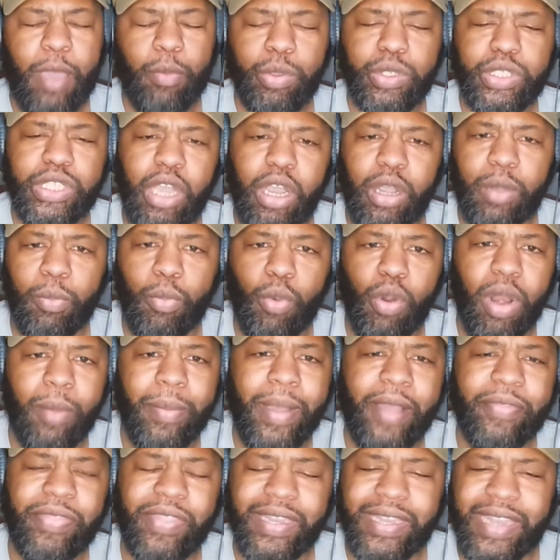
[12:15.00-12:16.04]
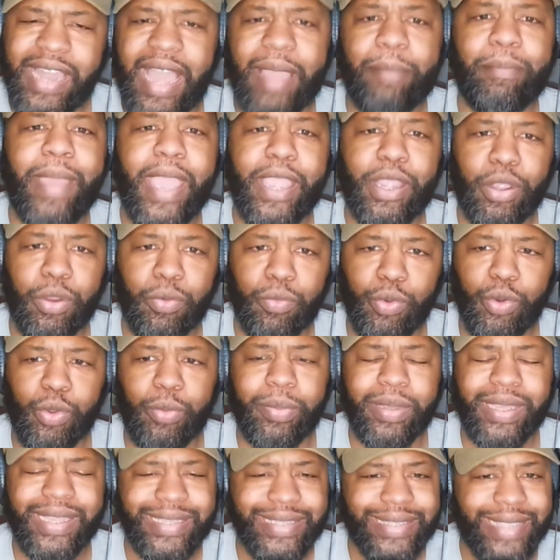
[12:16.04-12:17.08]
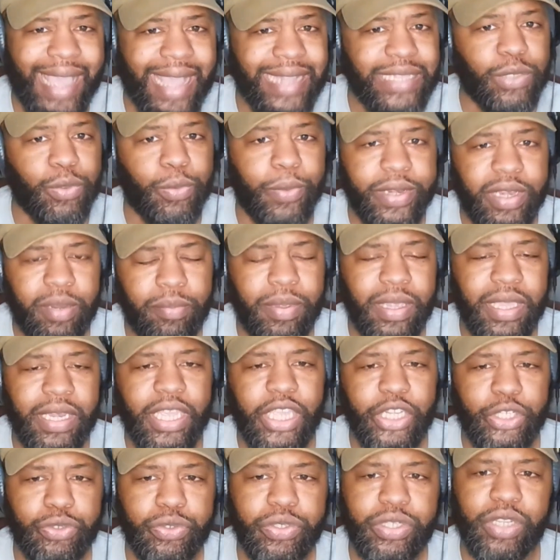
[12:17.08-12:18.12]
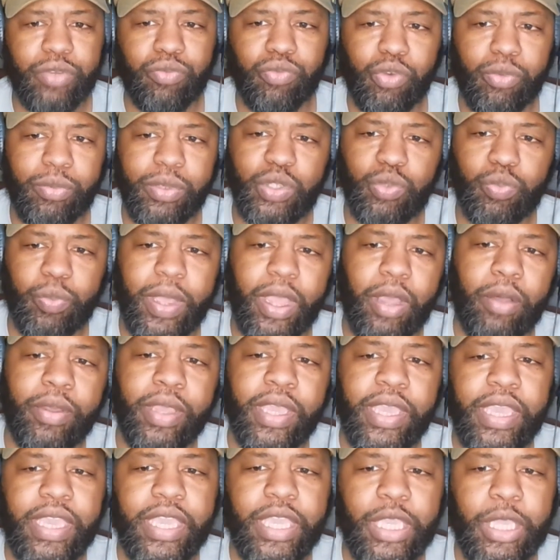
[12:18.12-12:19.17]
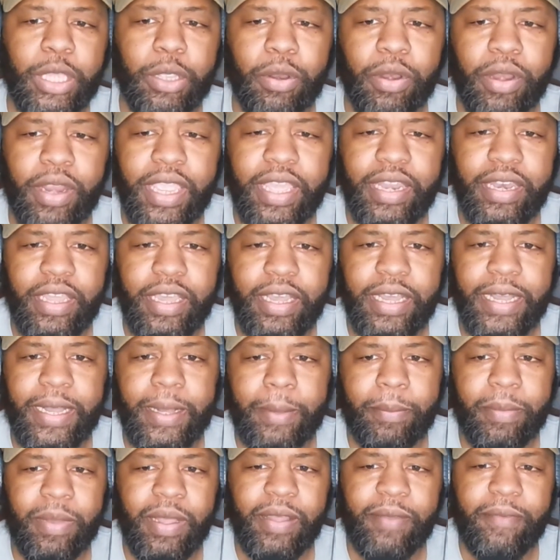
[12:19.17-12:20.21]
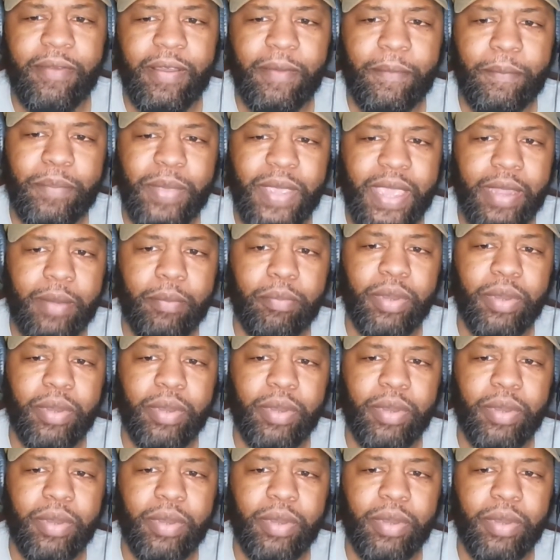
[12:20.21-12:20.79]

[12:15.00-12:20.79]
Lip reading: And we'll talk more about the linebacker room because that's going to be an interesting room as well here in a bit.